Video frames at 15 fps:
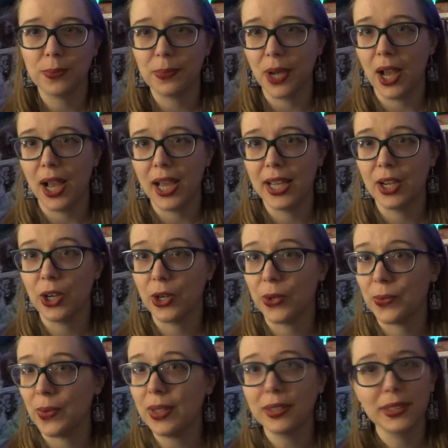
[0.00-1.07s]
by her
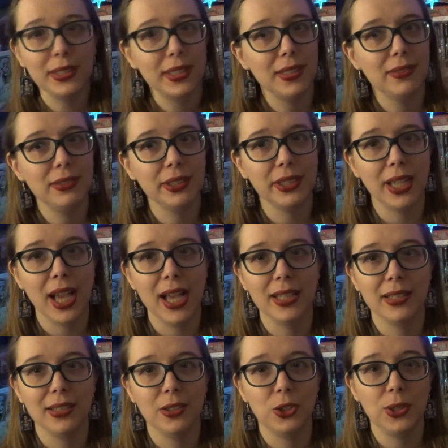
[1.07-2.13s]
relatives
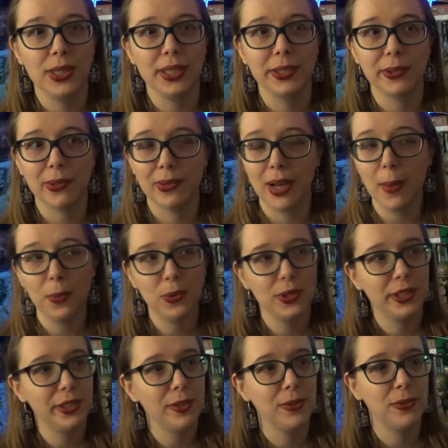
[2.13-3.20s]
that she's grown up
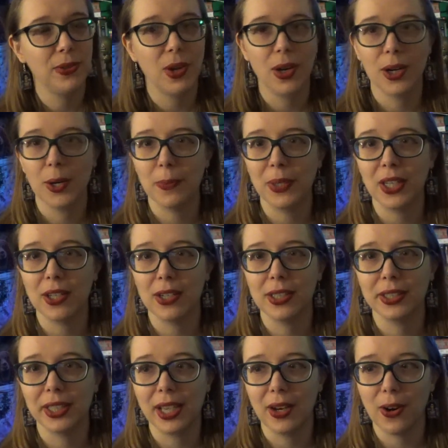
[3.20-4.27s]
with so far,
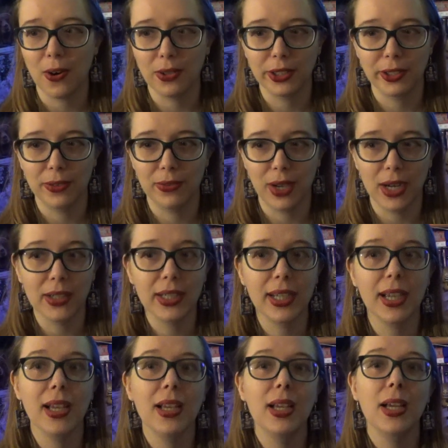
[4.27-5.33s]
because they are also very